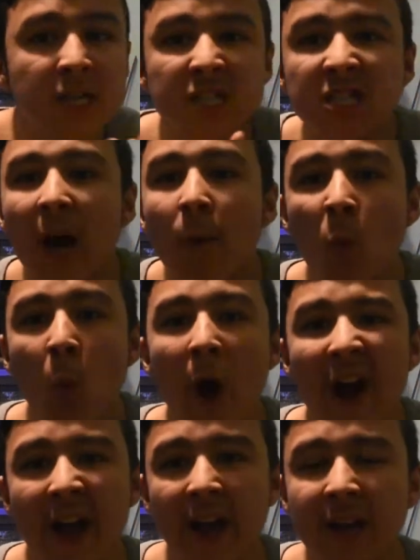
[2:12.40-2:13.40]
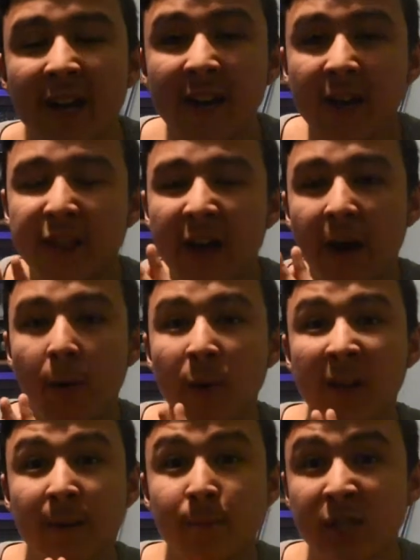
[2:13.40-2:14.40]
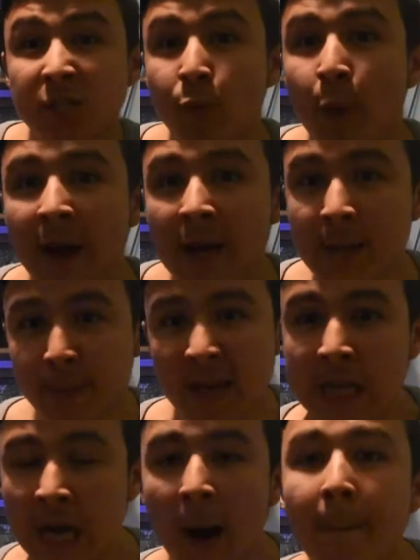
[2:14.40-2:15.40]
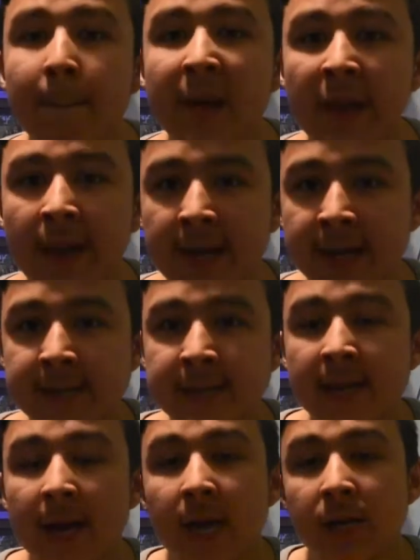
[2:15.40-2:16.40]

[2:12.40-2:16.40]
some way that we can persuade big companies